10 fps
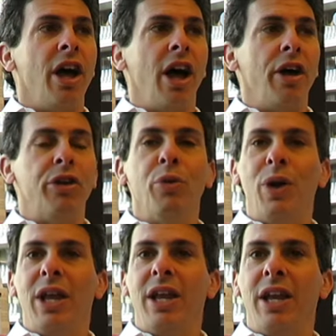Uh, do
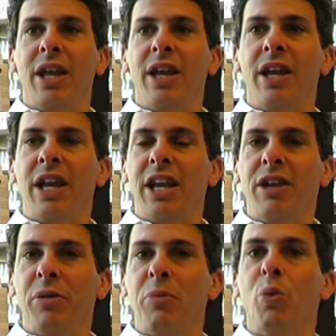we need
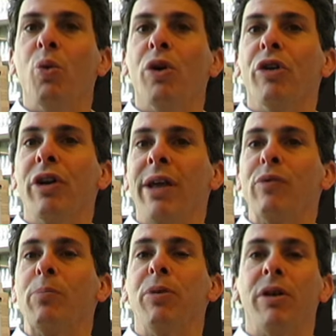to worry
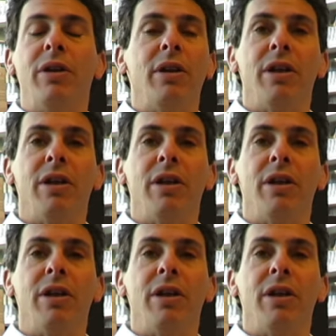if we put